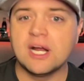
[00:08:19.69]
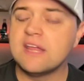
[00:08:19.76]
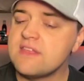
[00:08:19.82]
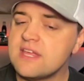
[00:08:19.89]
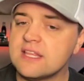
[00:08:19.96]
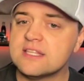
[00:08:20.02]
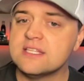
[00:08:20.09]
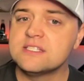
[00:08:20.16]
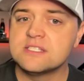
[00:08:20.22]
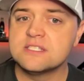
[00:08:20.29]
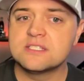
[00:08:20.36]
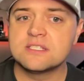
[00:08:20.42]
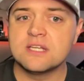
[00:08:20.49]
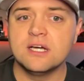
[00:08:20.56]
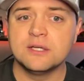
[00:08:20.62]
I think this
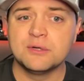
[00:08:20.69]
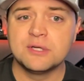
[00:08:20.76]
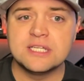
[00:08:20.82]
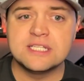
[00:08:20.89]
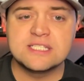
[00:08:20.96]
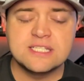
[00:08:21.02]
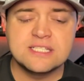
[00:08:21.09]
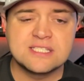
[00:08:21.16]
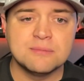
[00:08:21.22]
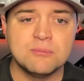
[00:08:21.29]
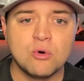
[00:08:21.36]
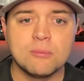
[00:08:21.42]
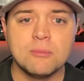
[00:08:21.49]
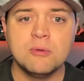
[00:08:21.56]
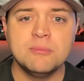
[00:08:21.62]
is you're going to see some
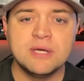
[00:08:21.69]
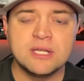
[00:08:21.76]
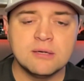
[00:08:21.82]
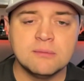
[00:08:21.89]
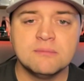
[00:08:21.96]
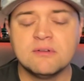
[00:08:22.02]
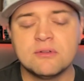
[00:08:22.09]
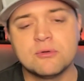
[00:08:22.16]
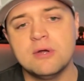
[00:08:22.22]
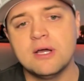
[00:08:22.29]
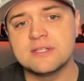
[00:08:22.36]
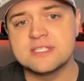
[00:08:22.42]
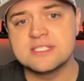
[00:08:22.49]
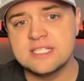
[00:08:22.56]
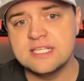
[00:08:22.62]
more momentum
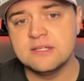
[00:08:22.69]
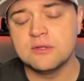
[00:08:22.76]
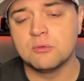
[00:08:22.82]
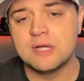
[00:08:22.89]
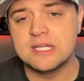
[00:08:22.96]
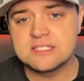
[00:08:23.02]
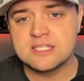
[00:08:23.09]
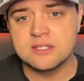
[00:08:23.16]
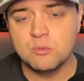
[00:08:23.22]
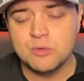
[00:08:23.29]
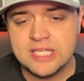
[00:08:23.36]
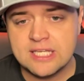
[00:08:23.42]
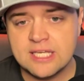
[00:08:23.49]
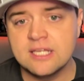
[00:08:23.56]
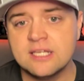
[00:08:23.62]
throughout the rest of the
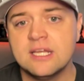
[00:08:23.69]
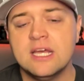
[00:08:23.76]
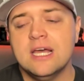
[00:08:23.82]
weekend.